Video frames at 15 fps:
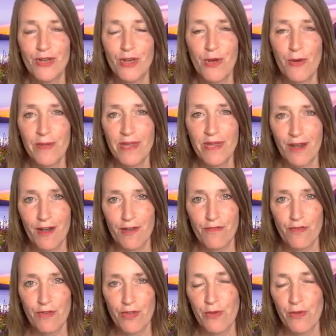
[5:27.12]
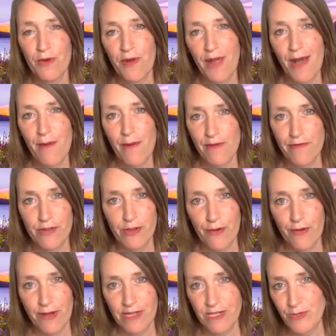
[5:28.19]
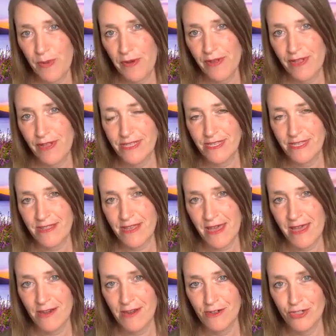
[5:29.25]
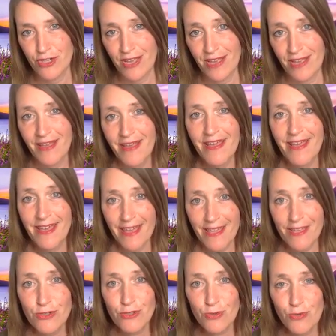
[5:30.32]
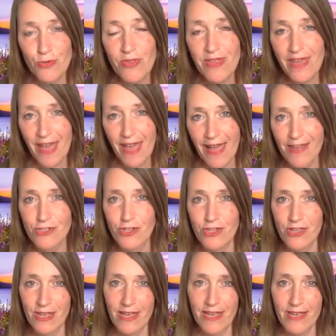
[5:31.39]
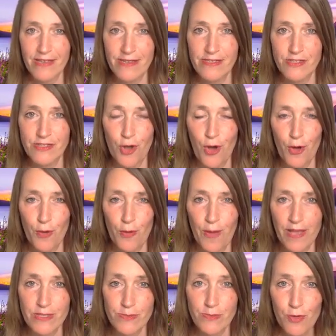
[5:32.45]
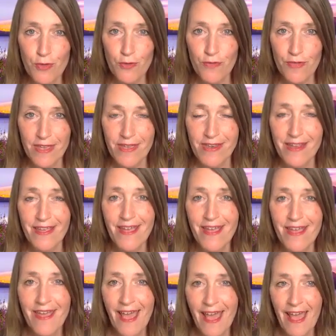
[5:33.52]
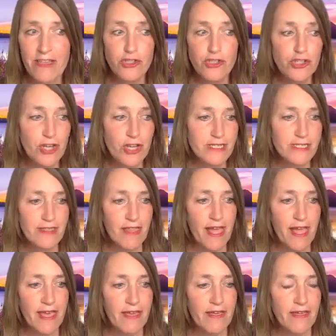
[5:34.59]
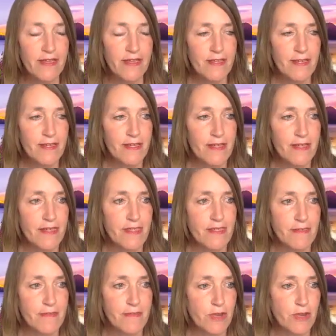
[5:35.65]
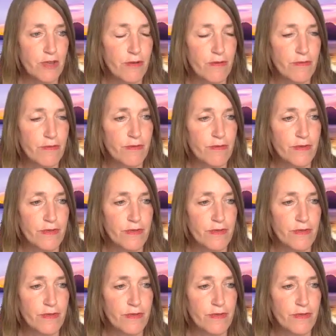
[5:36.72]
going on for you, or however you're experiencing the energy. It truly actually is always moving. And just like, you know,